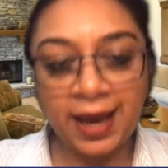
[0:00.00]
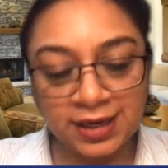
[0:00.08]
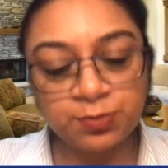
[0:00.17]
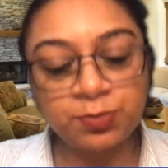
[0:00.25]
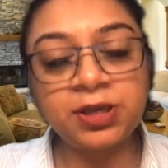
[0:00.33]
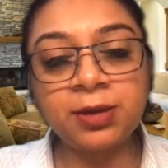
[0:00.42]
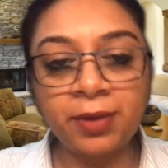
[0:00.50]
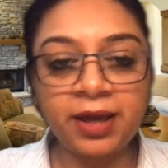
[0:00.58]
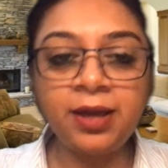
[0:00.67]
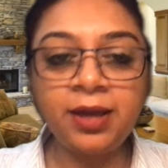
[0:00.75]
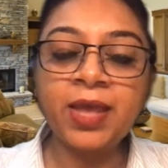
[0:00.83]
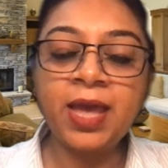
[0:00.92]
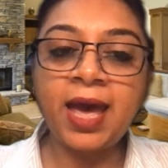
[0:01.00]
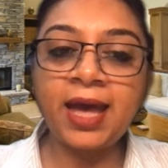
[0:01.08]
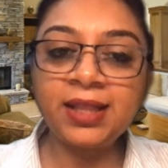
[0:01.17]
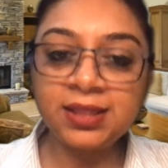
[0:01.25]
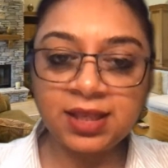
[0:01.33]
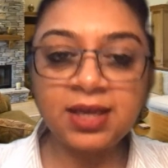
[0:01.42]
and BMI,
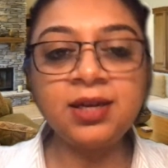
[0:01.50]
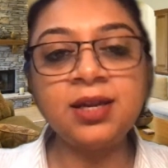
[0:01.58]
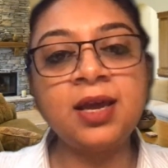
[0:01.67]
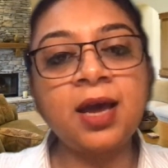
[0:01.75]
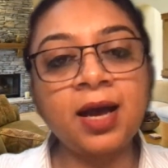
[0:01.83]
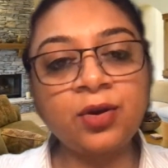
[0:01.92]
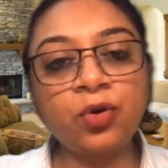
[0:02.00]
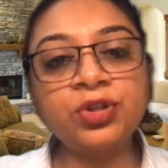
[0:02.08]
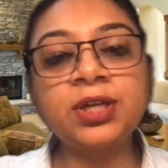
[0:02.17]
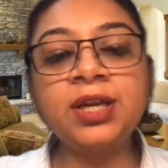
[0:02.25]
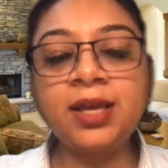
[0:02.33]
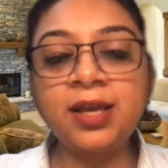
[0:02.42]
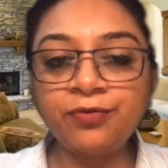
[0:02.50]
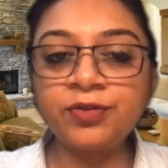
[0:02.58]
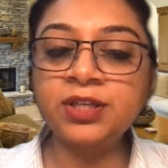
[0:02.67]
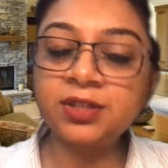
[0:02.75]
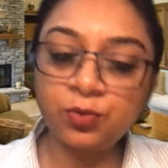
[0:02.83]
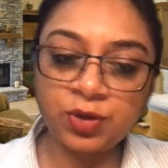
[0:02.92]
and then accordingly, if
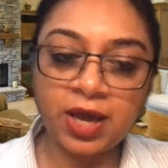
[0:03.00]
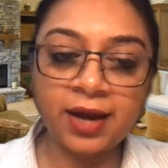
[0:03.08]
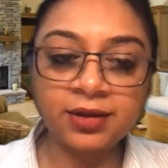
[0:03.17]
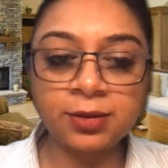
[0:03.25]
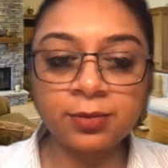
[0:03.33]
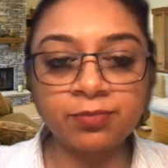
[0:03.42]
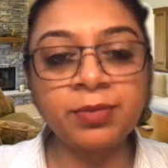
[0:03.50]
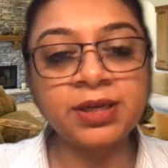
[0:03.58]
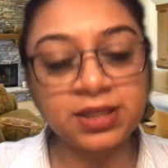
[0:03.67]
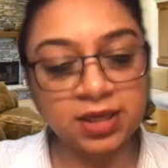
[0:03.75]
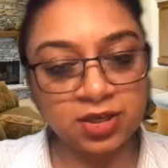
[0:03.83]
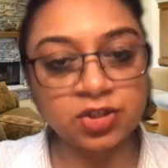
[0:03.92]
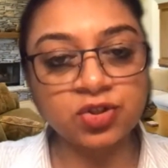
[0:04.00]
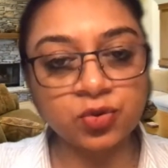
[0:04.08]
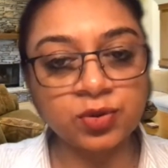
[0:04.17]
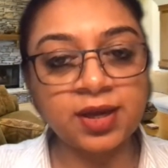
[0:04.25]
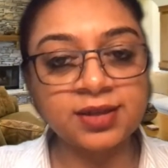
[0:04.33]
needed, we add the medication to